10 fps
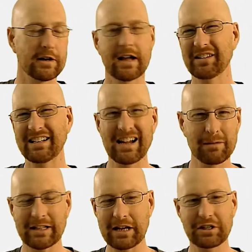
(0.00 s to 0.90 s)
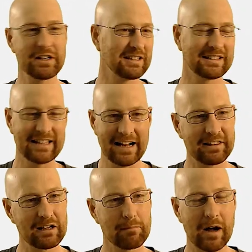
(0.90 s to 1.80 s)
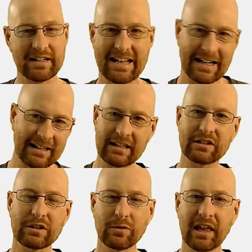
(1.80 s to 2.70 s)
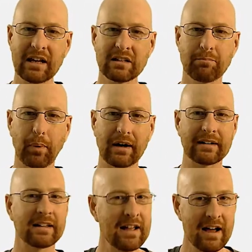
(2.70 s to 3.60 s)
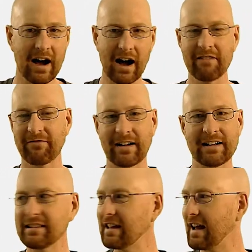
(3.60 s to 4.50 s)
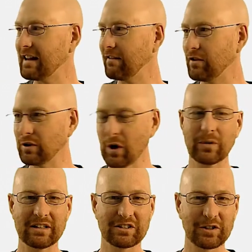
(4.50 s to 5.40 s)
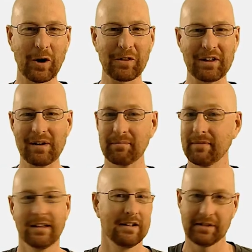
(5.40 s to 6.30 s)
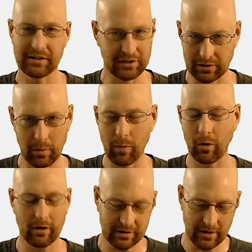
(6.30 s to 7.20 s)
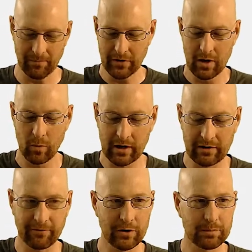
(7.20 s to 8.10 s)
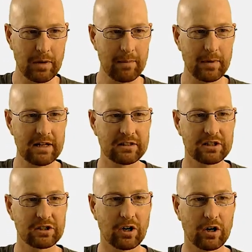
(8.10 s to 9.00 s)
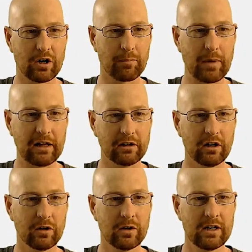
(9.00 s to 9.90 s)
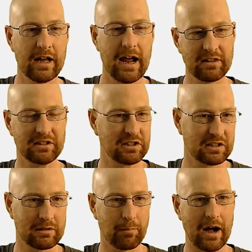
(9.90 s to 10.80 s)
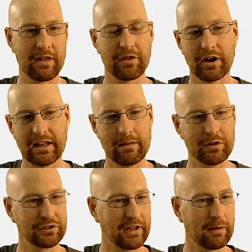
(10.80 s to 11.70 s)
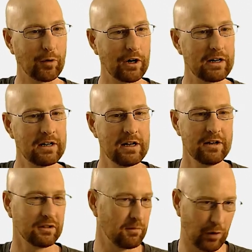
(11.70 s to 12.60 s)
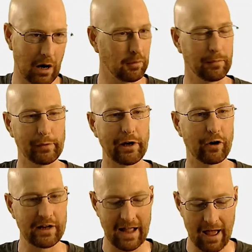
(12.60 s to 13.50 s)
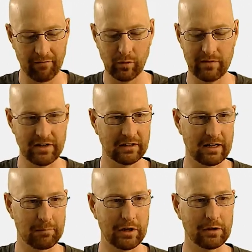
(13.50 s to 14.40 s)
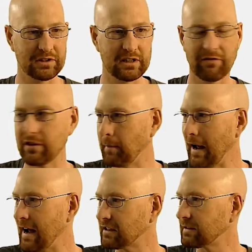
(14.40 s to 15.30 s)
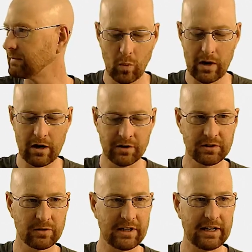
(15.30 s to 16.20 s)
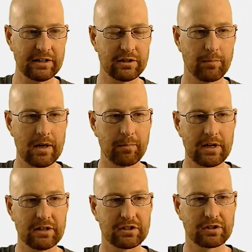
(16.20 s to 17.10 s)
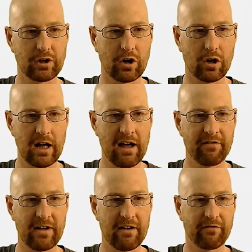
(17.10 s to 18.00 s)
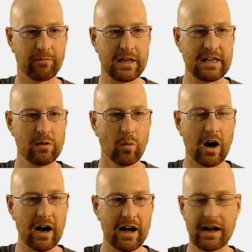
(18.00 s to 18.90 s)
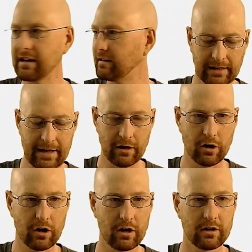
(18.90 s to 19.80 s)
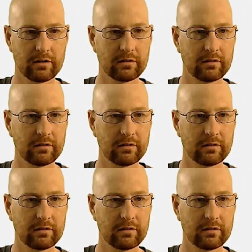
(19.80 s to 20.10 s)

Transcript: on. Now the documentation doesn't say anything about needing these two things, but I find that if you don't install them, this just won't work. So we're gonna first pip install pillow, and this is just the Python image library. So you probably already have it. We've done a lot of pillow stuff in the past. We also need to pip install ffpyplayer.